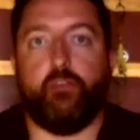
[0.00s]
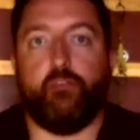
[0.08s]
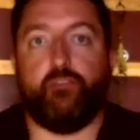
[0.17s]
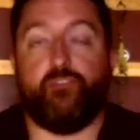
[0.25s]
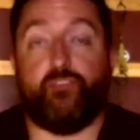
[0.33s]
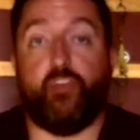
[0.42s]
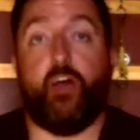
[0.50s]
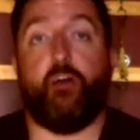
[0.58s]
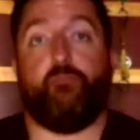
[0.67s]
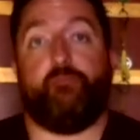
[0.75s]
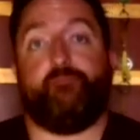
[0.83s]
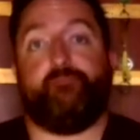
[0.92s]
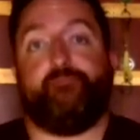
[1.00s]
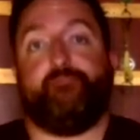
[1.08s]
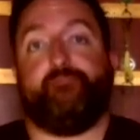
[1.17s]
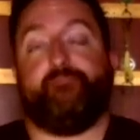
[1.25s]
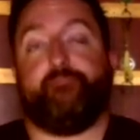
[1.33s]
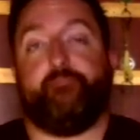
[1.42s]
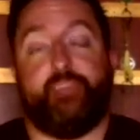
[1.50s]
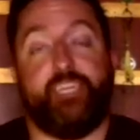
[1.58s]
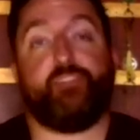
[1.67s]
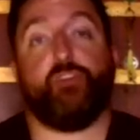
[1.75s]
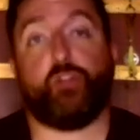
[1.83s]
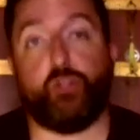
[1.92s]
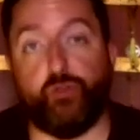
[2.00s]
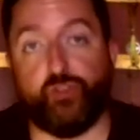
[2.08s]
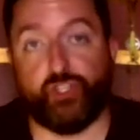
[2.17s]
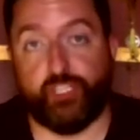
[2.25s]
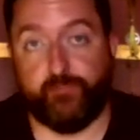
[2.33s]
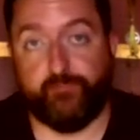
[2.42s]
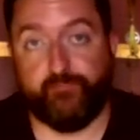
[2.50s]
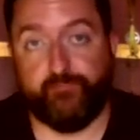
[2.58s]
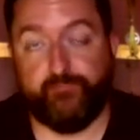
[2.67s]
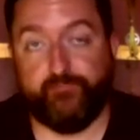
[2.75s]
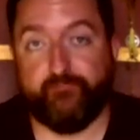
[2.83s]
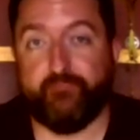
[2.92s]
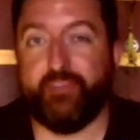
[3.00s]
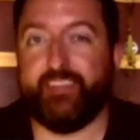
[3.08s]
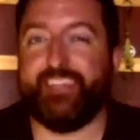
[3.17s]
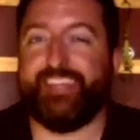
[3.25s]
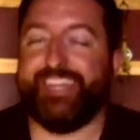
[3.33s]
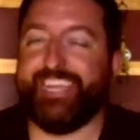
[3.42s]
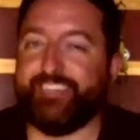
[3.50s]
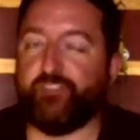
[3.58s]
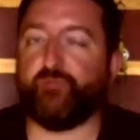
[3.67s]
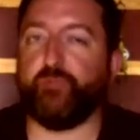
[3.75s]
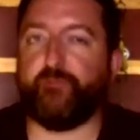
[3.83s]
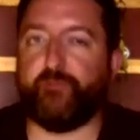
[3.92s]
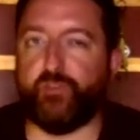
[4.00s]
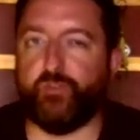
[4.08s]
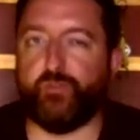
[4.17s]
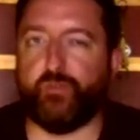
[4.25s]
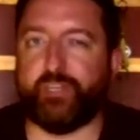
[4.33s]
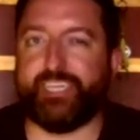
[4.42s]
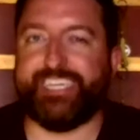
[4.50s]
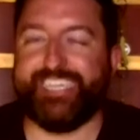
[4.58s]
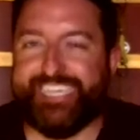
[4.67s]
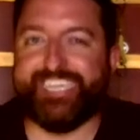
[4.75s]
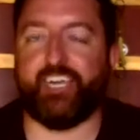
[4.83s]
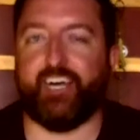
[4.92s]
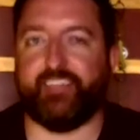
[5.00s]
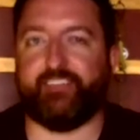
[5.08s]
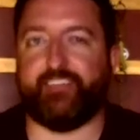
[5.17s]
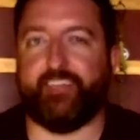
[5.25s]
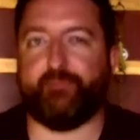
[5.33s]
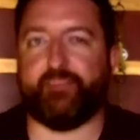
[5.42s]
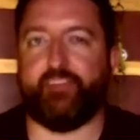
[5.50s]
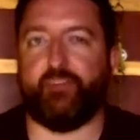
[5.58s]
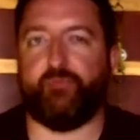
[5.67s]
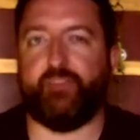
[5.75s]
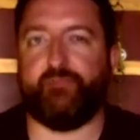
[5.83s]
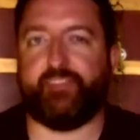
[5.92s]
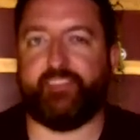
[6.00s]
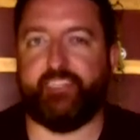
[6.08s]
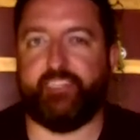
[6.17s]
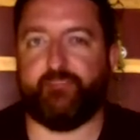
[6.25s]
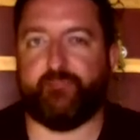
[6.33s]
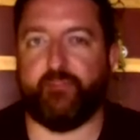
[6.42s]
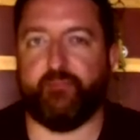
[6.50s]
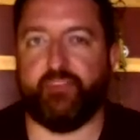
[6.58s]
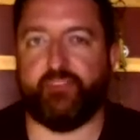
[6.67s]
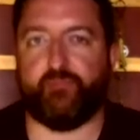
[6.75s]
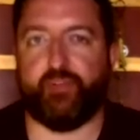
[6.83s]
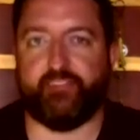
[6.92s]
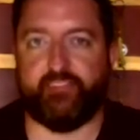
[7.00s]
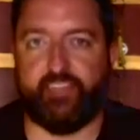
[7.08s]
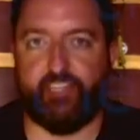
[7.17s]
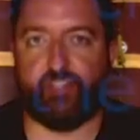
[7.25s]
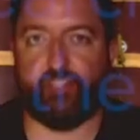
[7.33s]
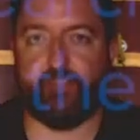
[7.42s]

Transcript: So, in conclusion, let's review the key concepts that we've seen from this presentation.